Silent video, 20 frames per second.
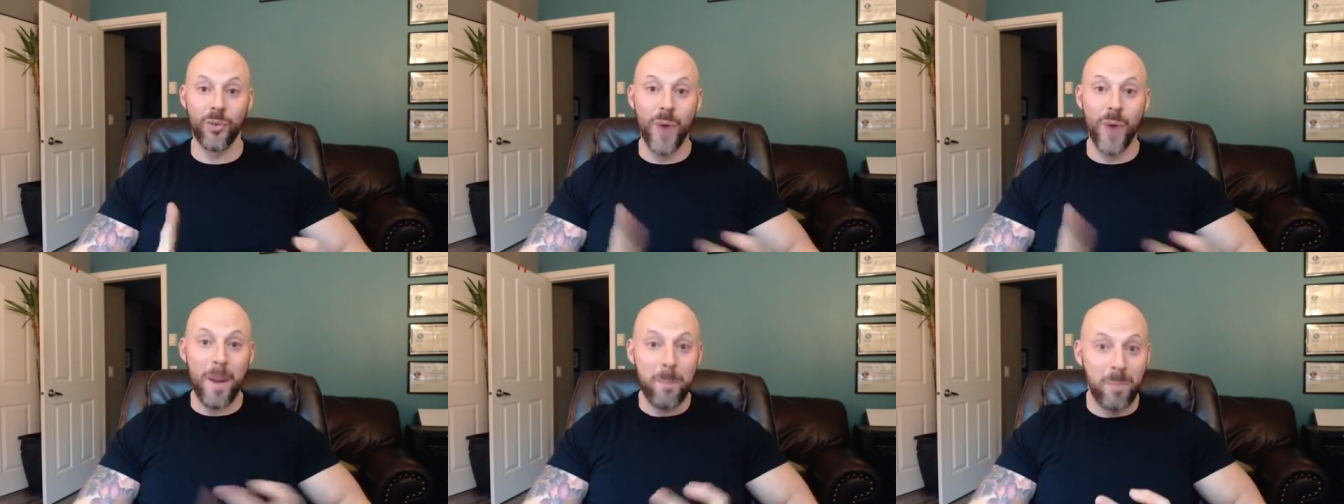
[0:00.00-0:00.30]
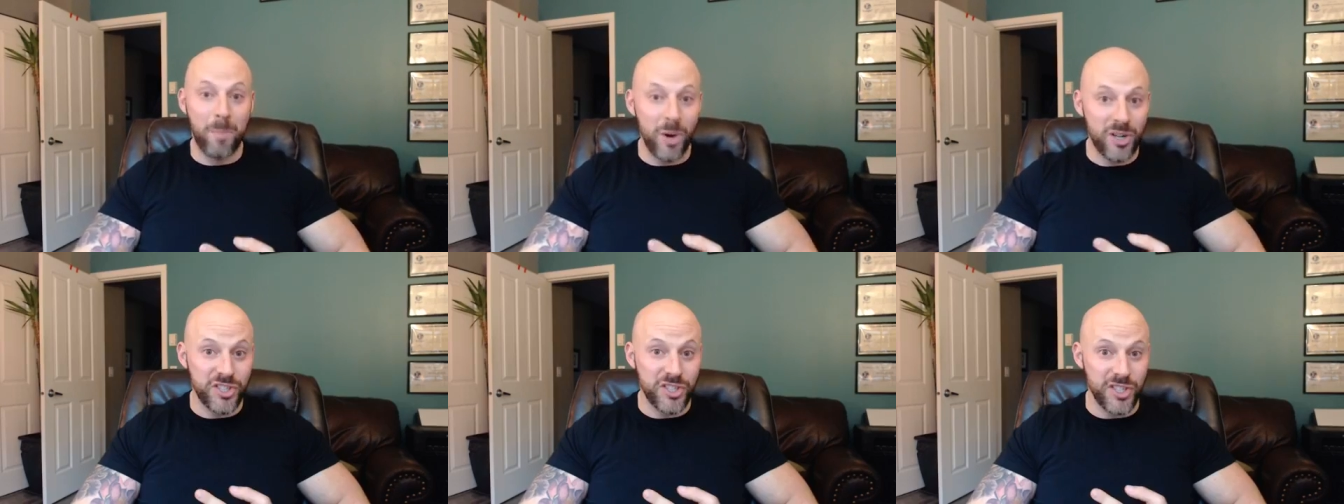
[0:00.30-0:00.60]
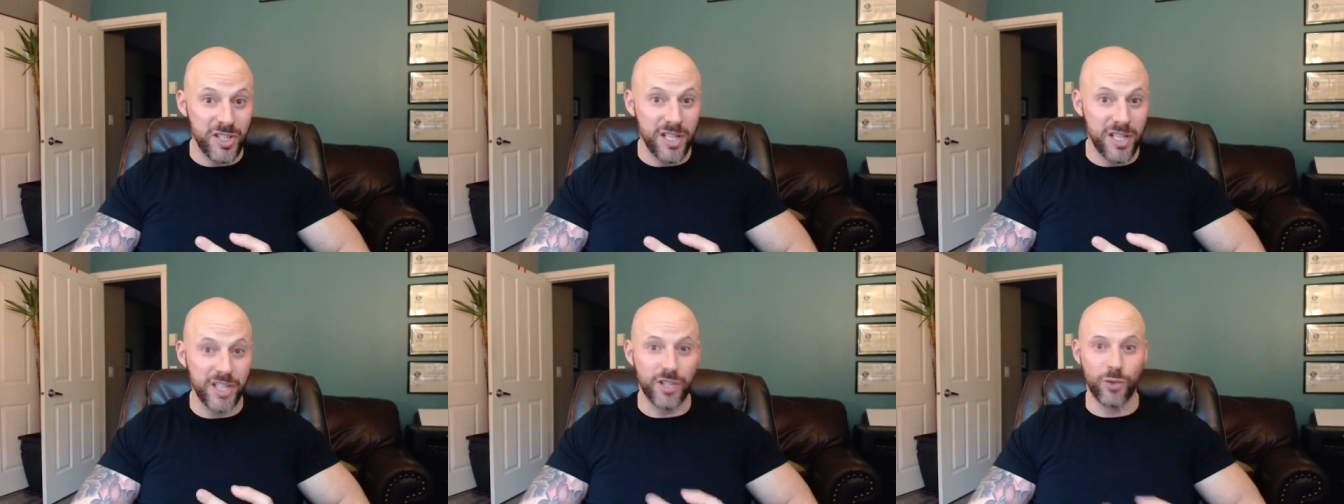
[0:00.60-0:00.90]
what books
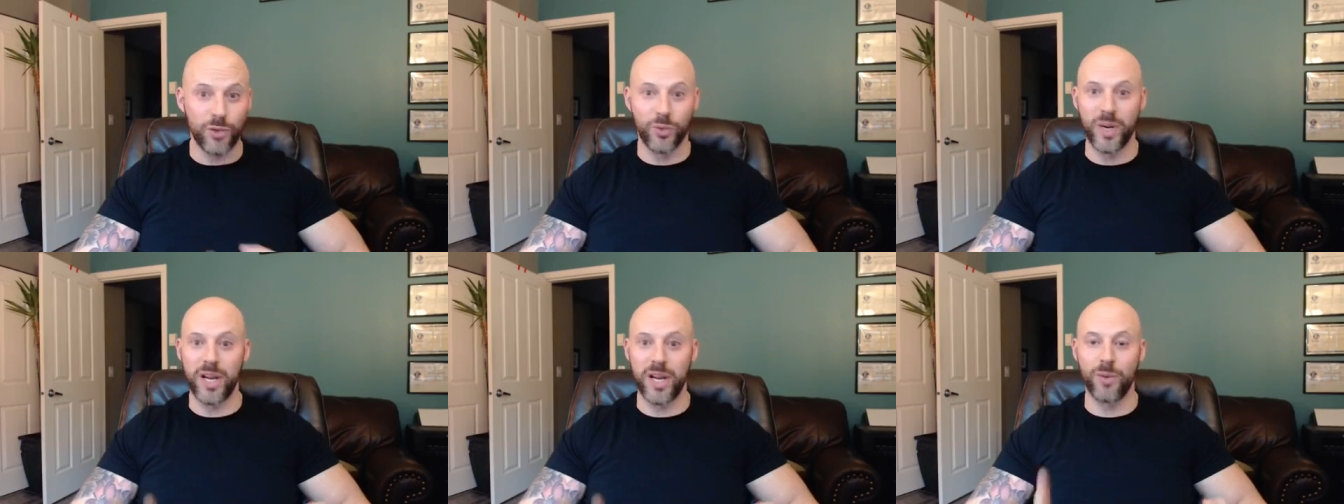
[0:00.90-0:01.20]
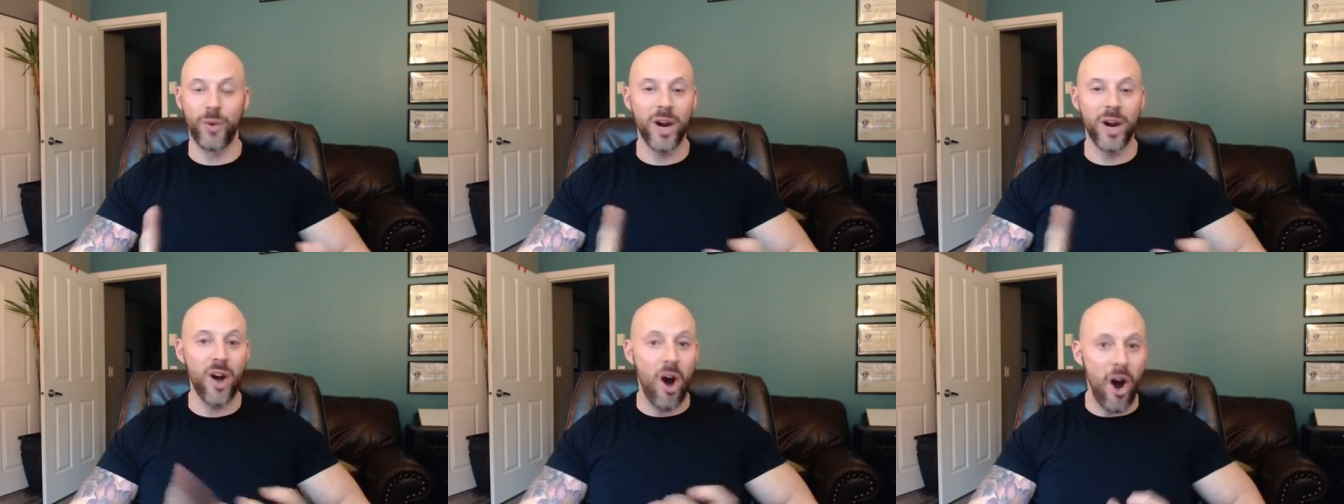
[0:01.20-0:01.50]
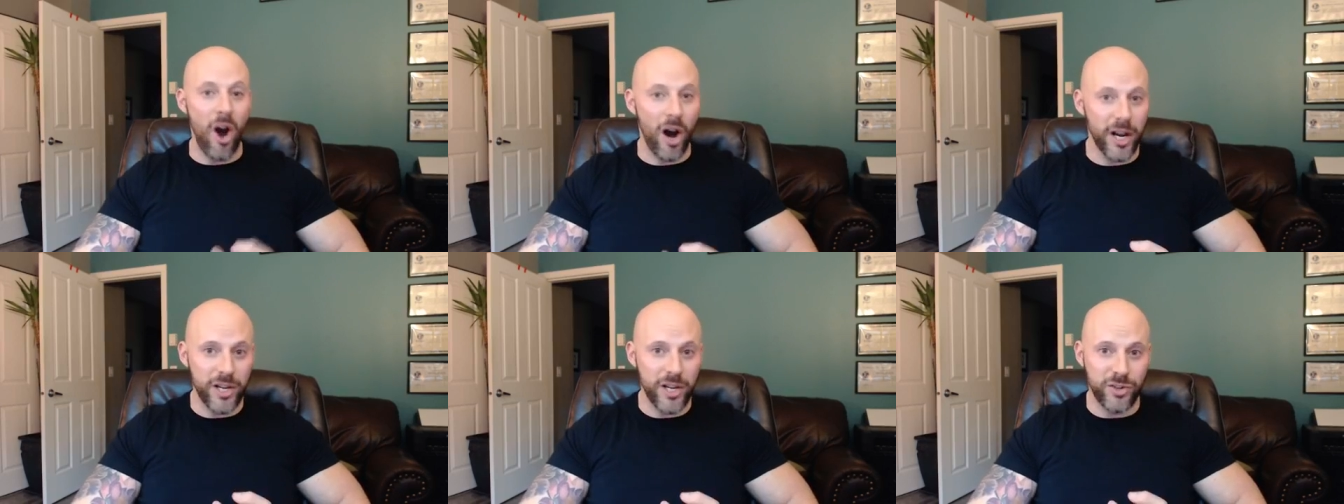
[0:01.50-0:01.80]
you need to read, what
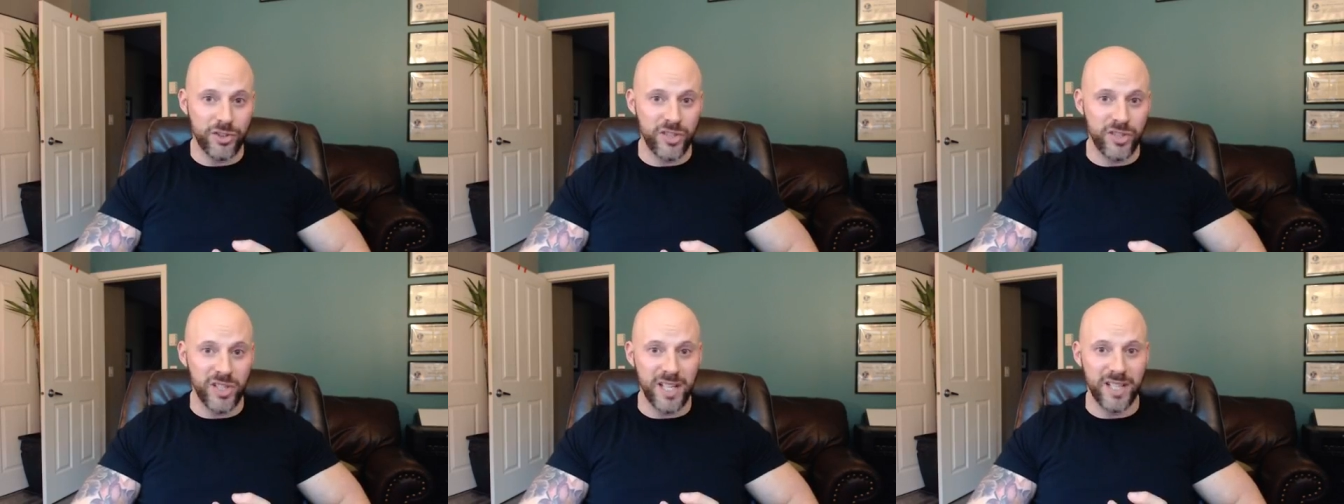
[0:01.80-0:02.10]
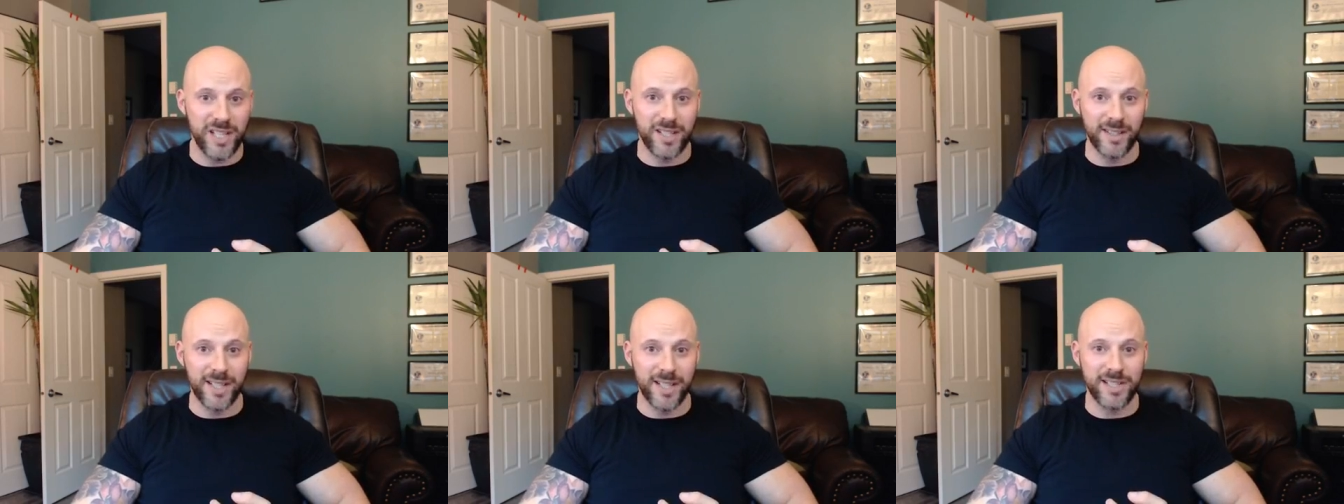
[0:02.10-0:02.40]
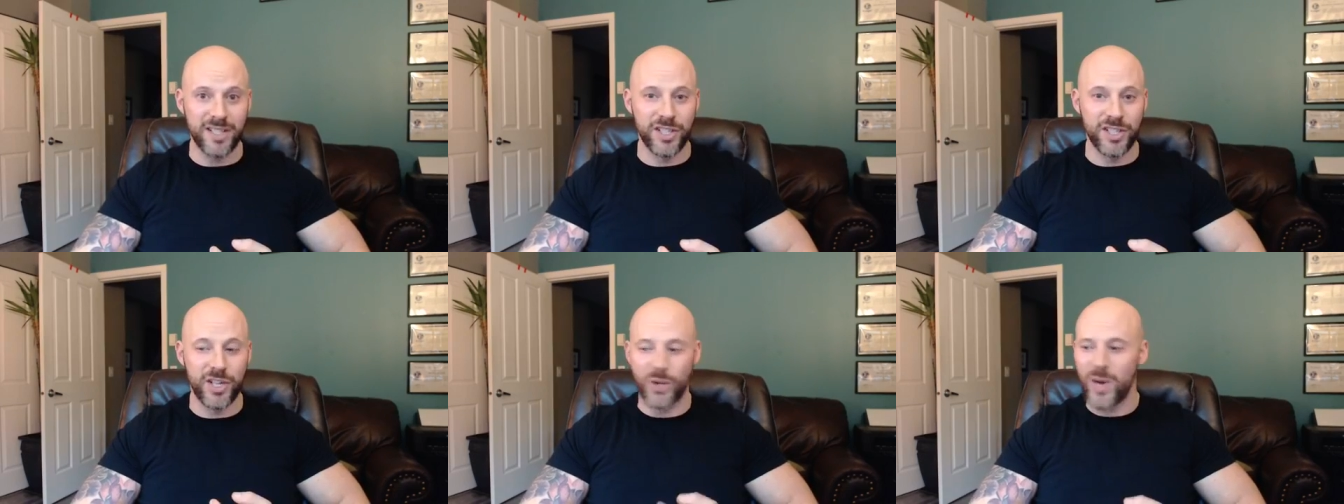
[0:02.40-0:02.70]
audios you need to
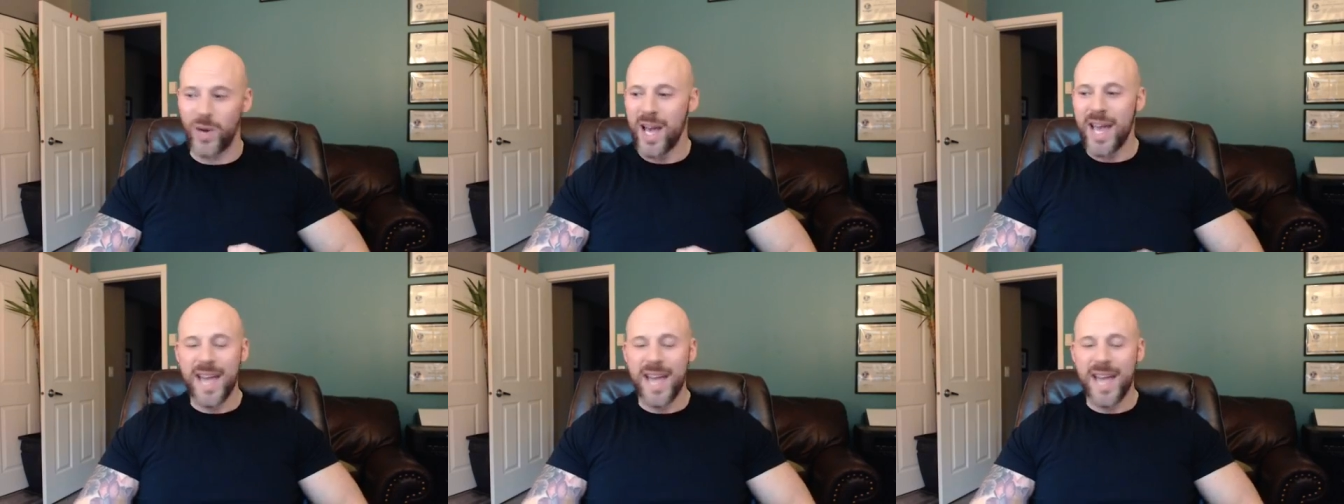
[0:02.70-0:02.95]
listen to.